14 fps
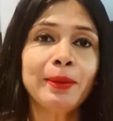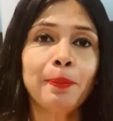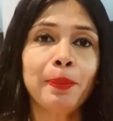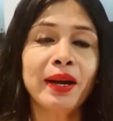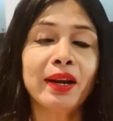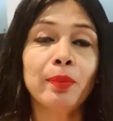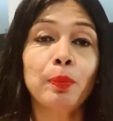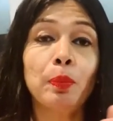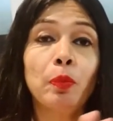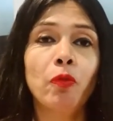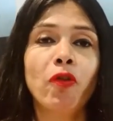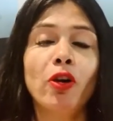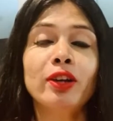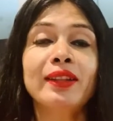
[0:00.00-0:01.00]
repaired
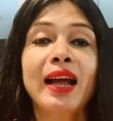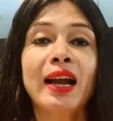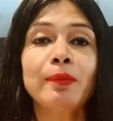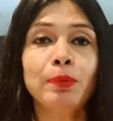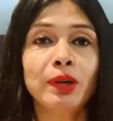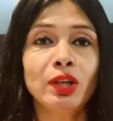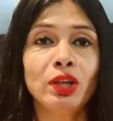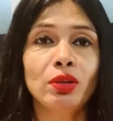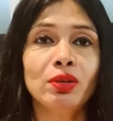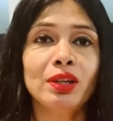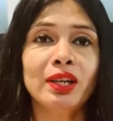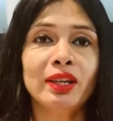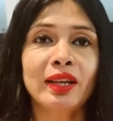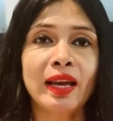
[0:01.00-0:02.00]
for that
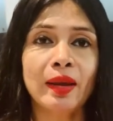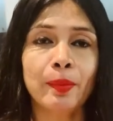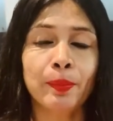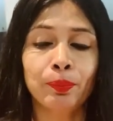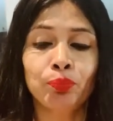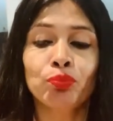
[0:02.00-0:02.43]
particular time.